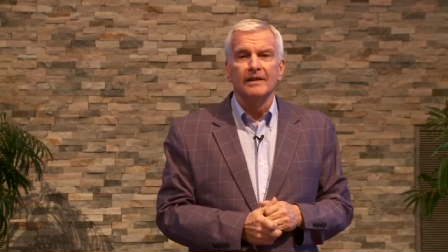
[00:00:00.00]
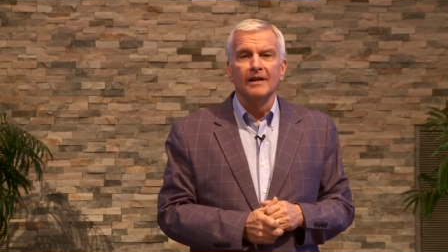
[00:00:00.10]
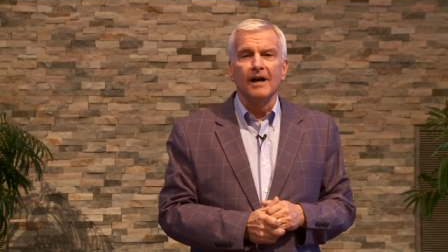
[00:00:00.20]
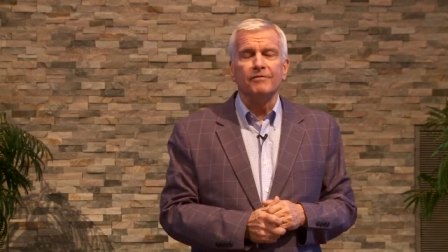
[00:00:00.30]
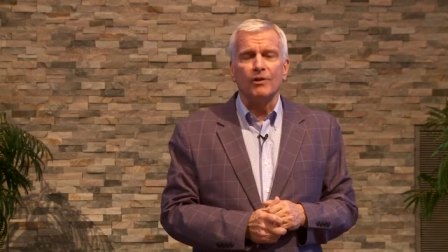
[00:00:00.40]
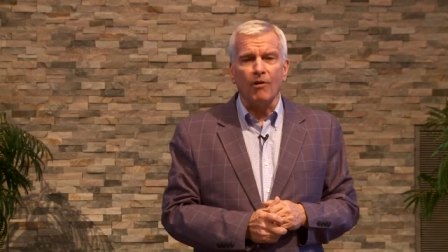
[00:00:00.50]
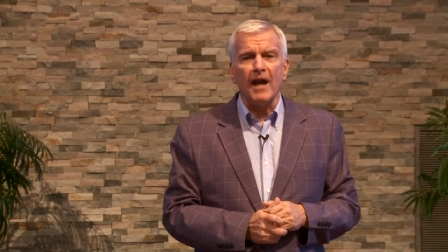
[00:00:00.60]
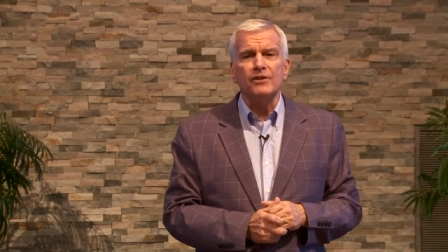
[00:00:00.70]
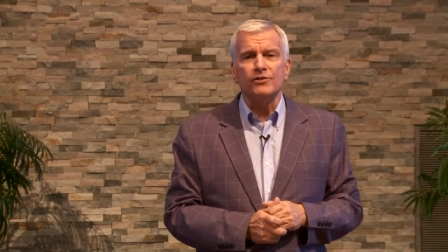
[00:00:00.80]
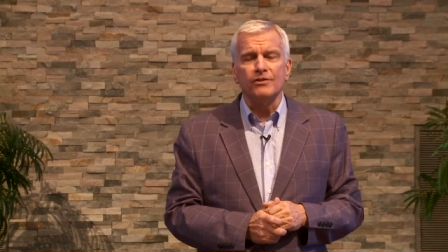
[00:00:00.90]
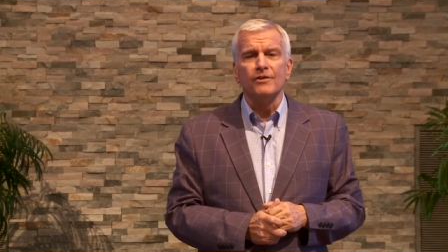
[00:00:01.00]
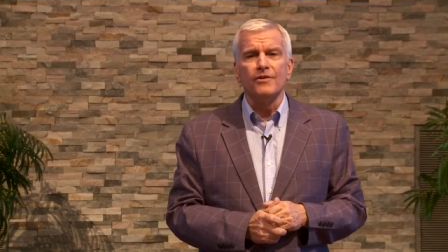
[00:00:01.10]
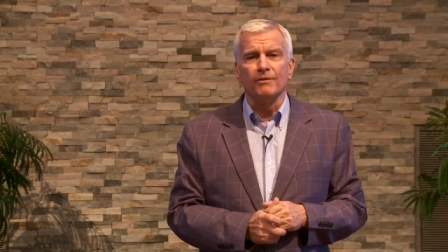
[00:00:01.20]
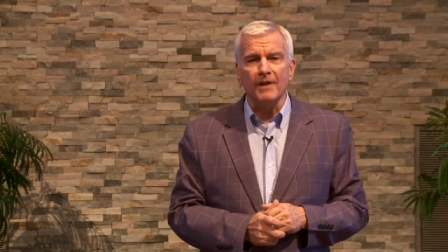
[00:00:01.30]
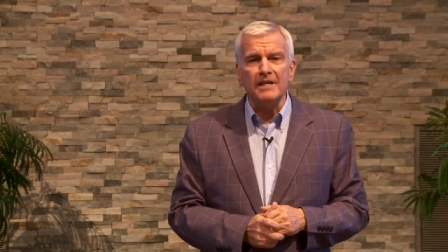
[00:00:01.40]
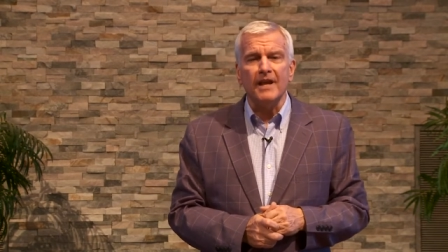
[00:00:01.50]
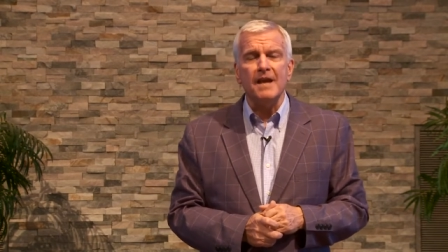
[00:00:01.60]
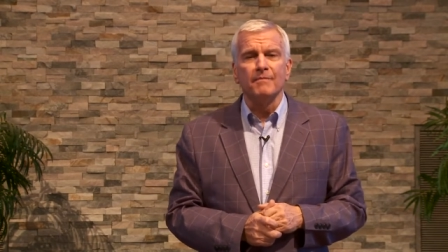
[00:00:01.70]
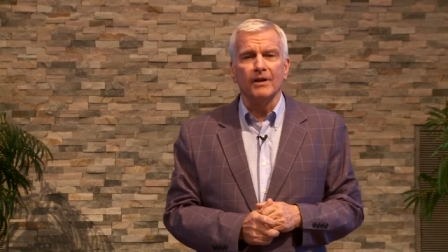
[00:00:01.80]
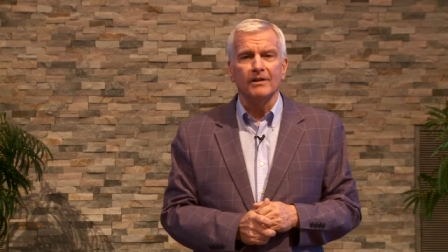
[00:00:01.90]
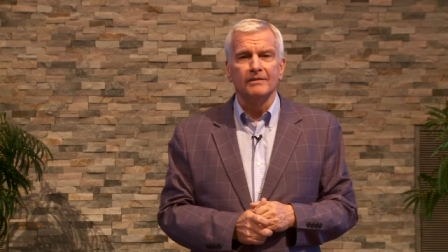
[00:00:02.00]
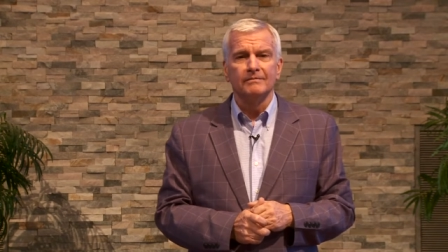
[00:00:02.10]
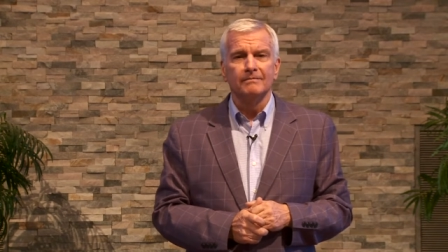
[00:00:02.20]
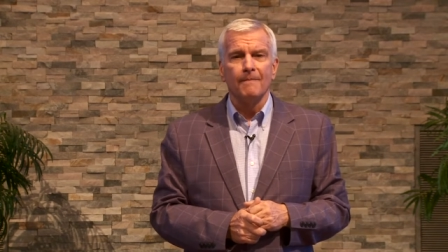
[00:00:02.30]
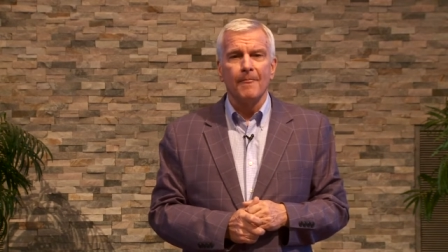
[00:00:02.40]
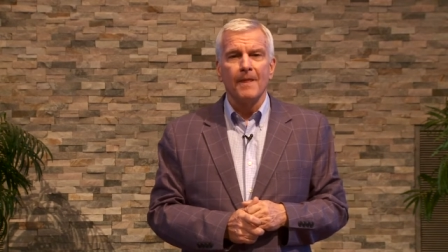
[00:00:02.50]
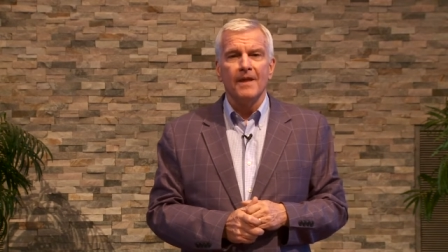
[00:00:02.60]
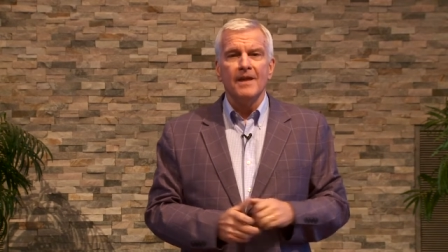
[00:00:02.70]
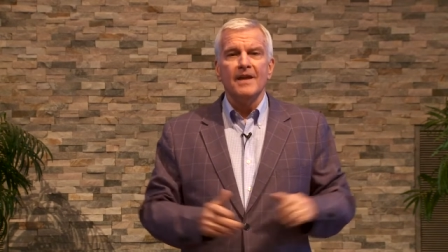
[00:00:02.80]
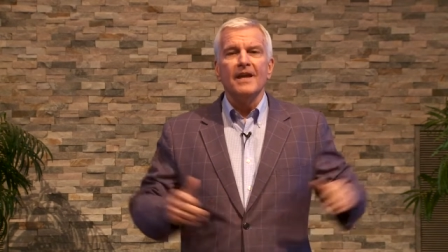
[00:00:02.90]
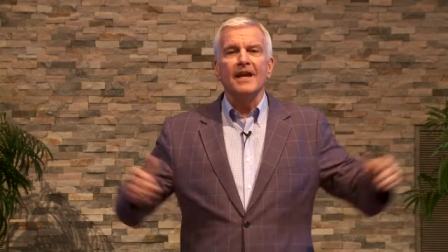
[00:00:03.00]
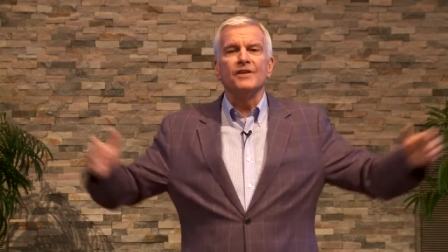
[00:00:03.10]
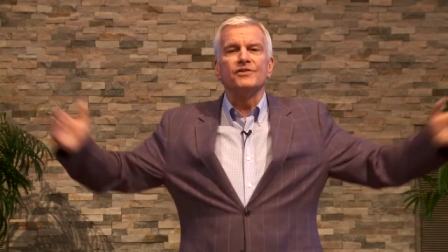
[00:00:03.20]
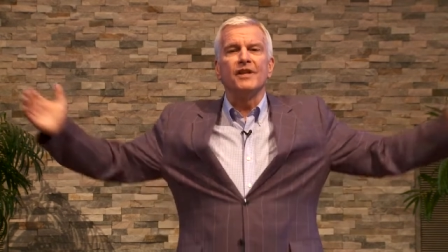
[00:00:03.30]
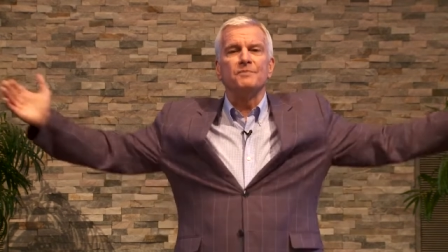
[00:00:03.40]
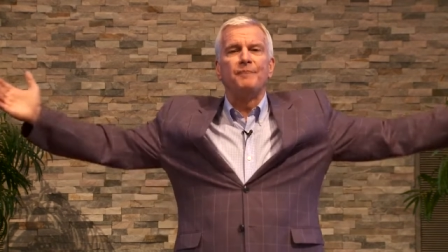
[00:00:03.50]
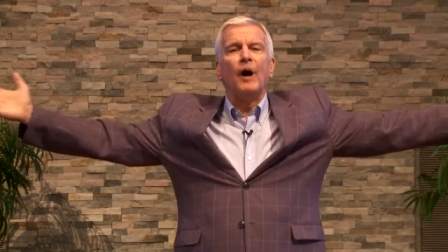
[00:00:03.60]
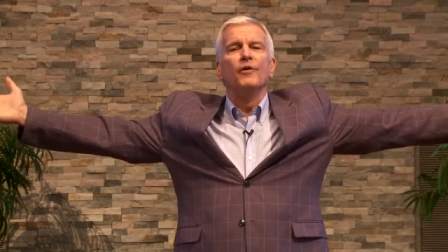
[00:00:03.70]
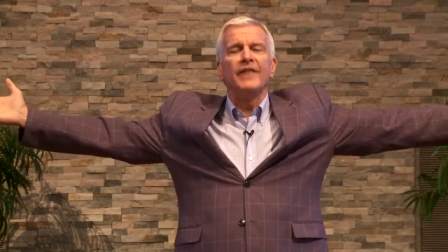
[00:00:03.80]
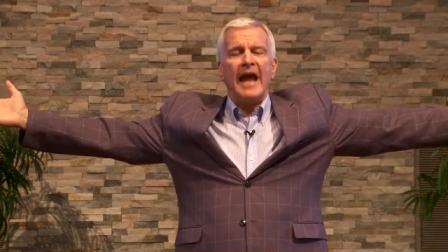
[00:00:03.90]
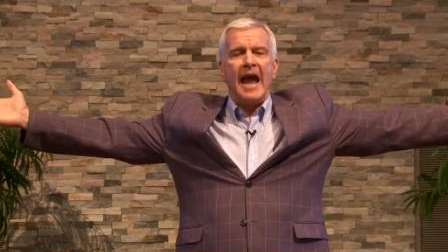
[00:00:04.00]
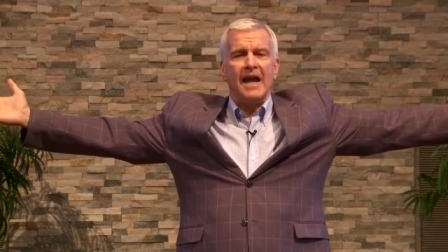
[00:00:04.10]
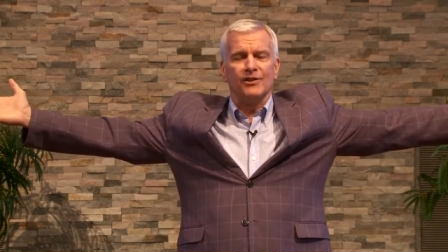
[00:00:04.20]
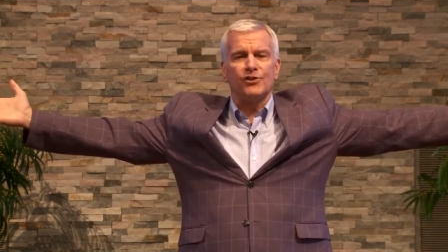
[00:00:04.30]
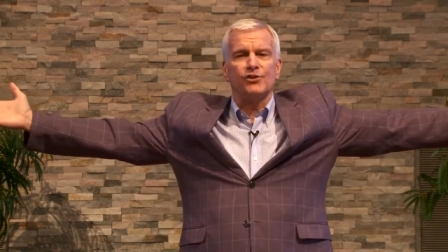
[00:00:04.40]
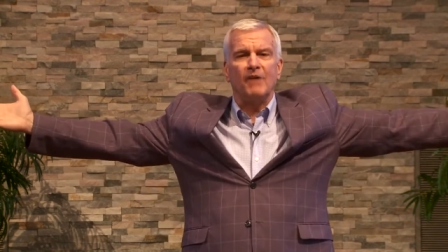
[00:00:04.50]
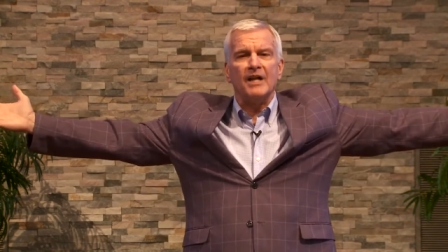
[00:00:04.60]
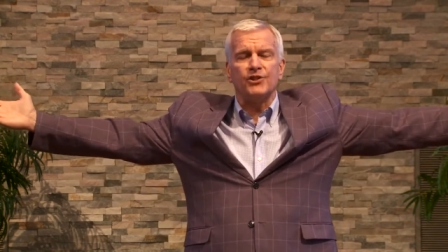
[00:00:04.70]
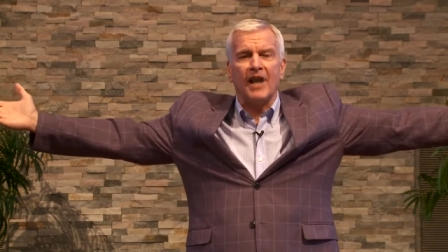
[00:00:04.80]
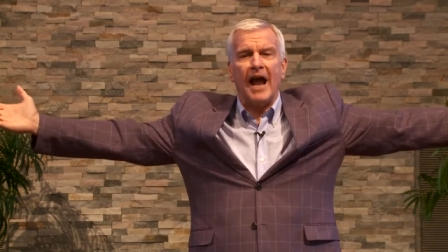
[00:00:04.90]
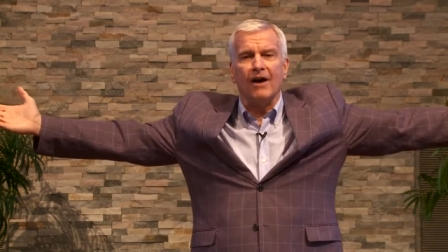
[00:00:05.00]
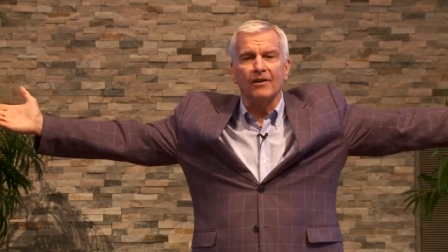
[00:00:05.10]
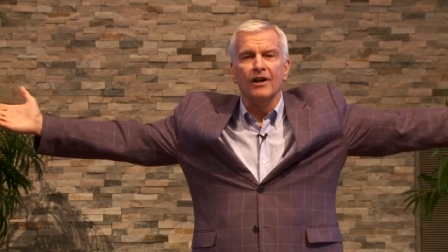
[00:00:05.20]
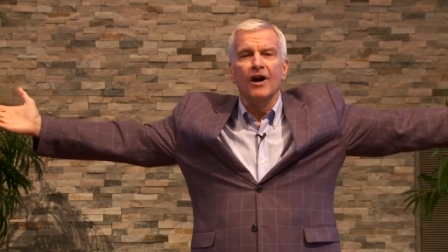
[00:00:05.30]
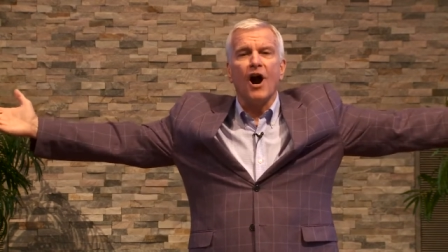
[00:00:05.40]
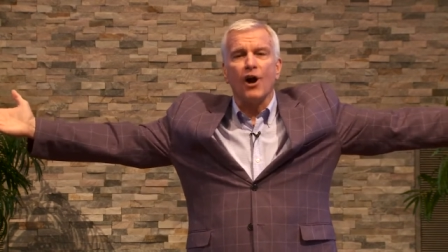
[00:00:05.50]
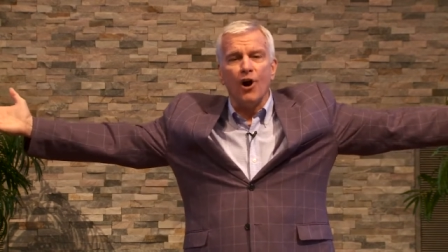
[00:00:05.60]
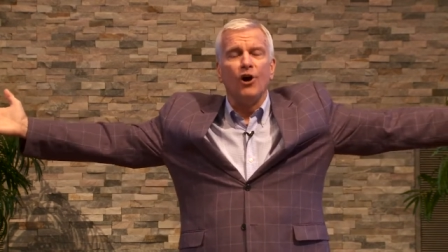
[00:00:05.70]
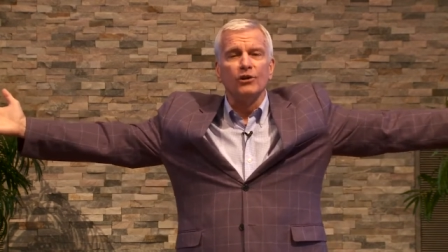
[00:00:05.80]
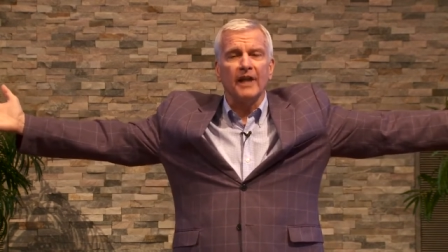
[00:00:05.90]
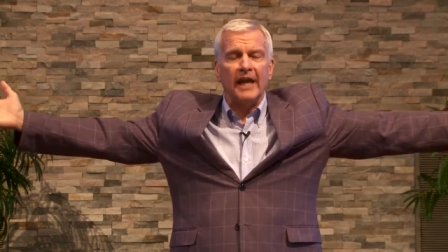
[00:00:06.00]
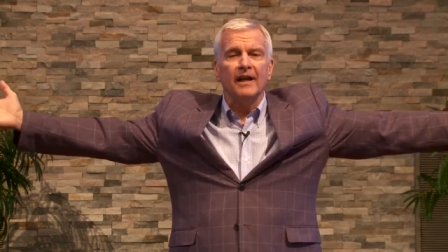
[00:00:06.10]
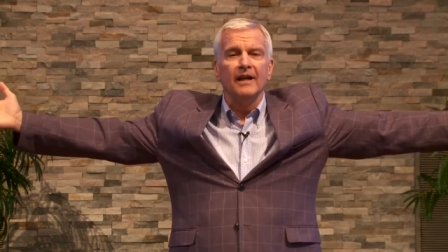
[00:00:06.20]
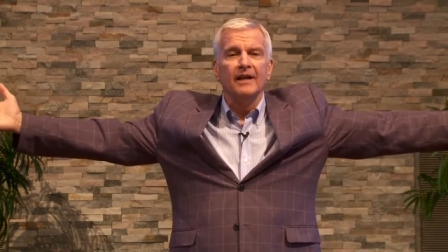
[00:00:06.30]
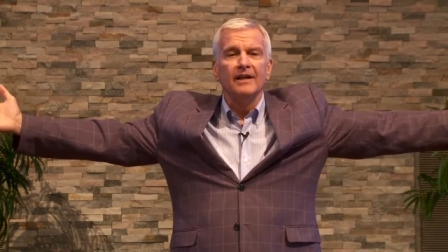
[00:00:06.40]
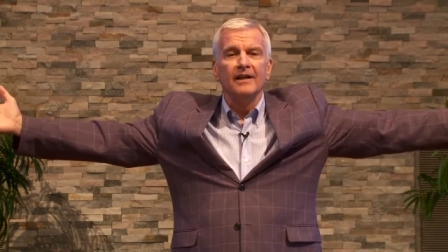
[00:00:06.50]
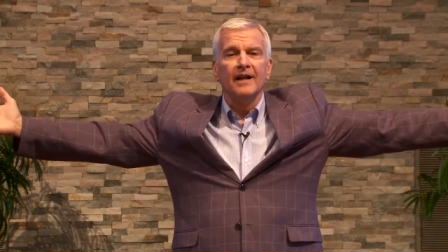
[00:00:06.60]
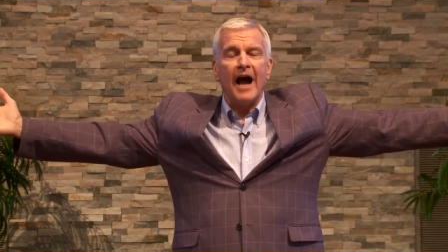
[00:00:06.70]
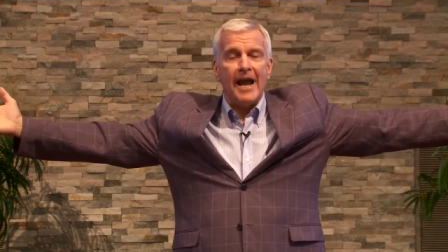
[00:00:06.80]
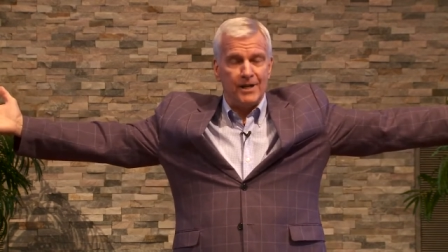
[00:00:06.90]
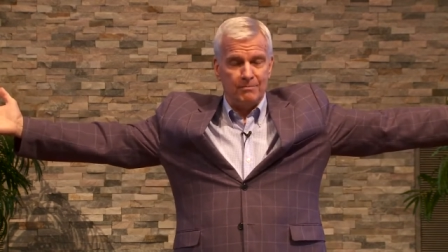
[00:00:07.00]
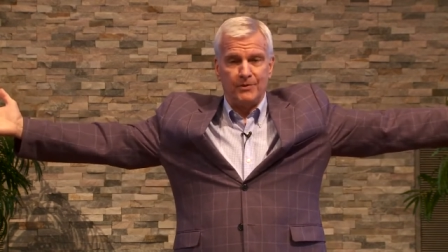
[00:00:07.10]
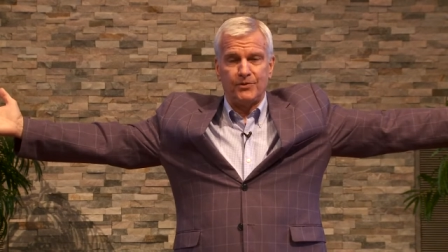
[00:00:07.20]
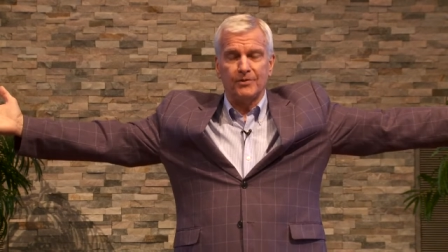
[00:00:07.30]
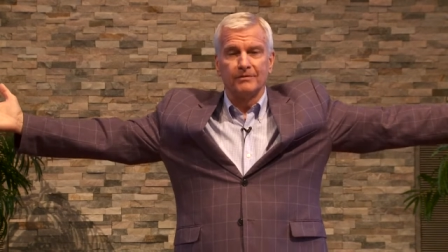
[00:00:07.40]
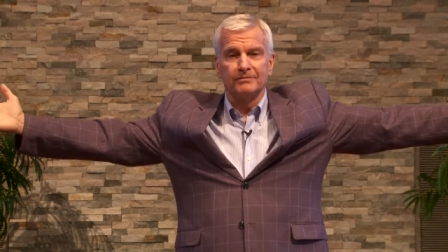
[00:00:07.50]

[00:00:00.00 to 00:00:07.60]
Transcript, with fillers: of Christ the Redeemer is that both hands stretched out are holding items.